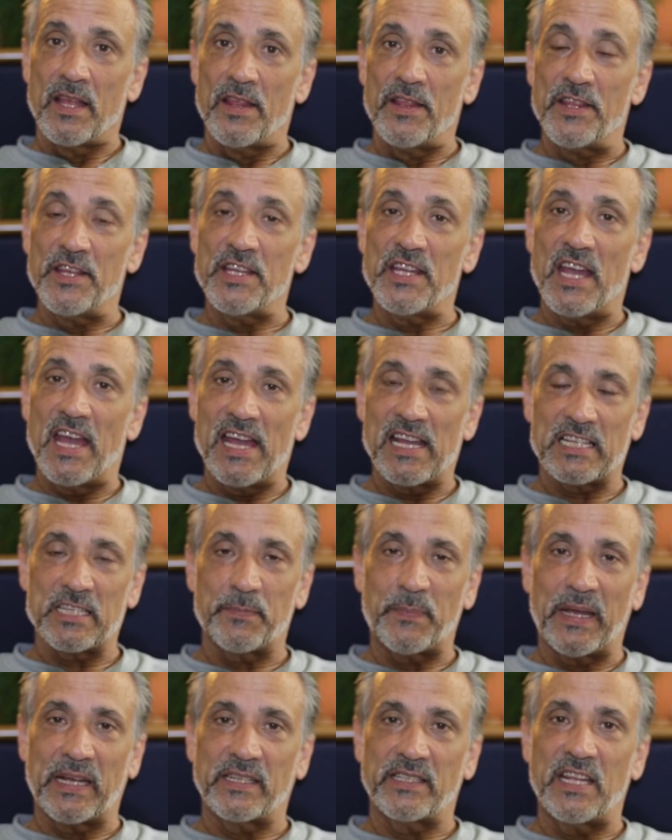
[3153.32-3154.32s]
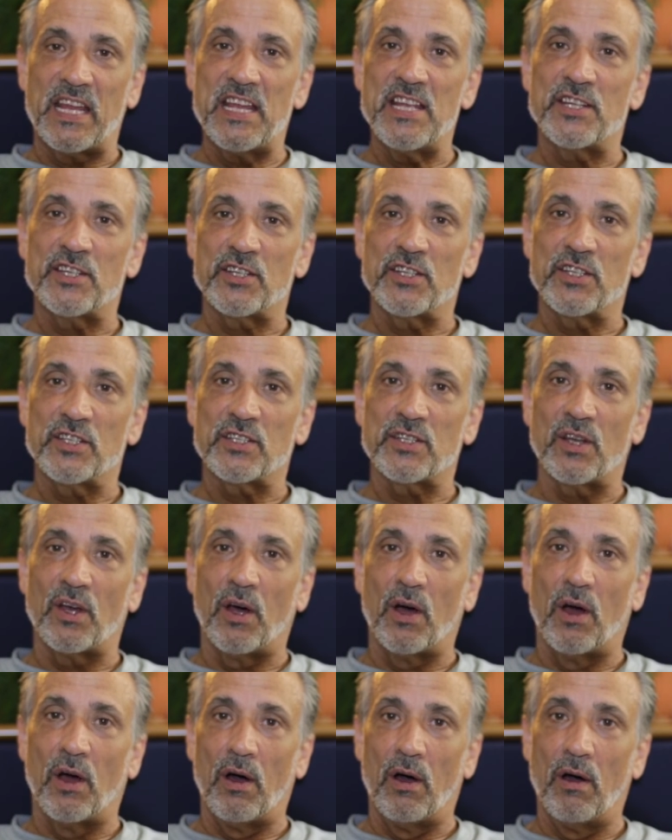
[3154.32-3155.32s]
The expectations
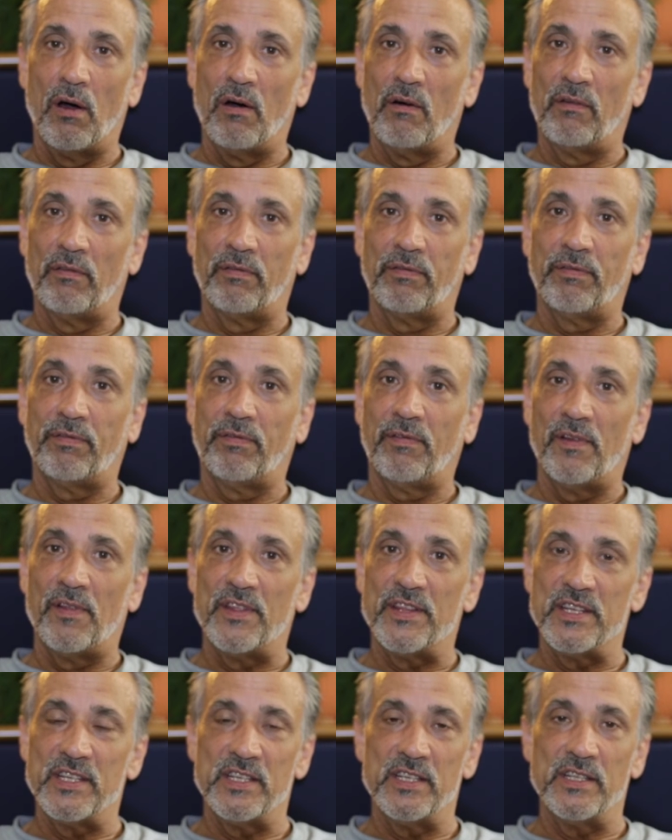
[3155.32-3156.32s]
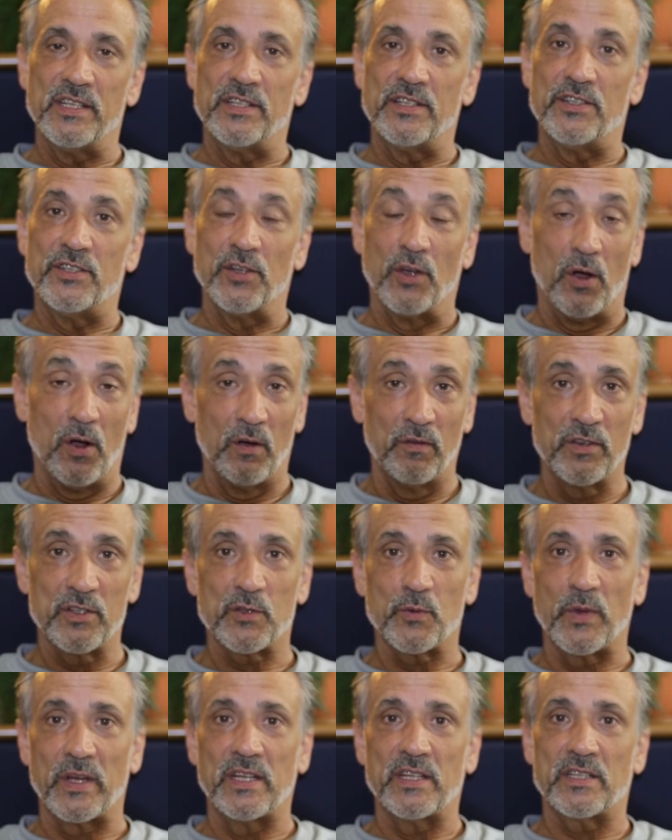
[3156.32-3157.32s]
of the
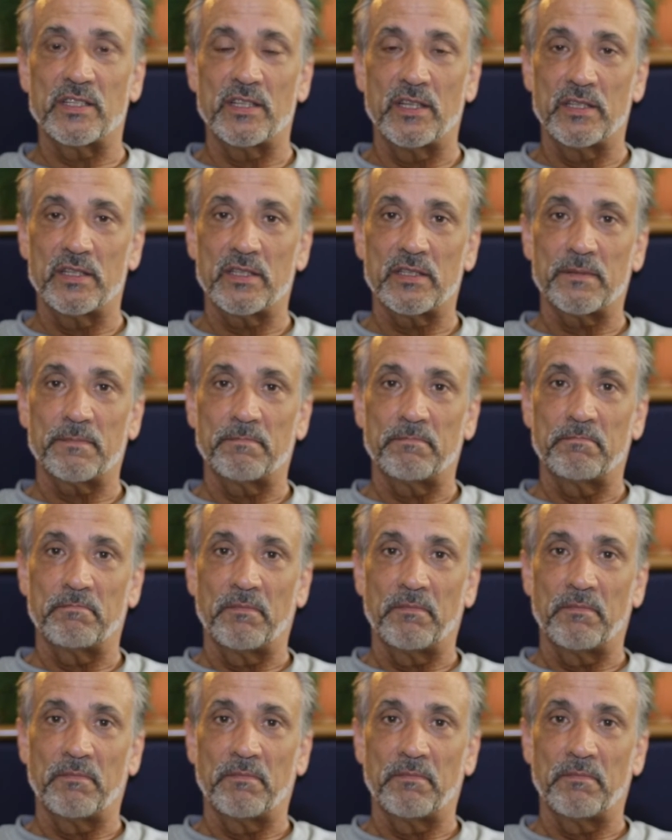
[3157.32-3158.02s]
Jehovah's Witnesses,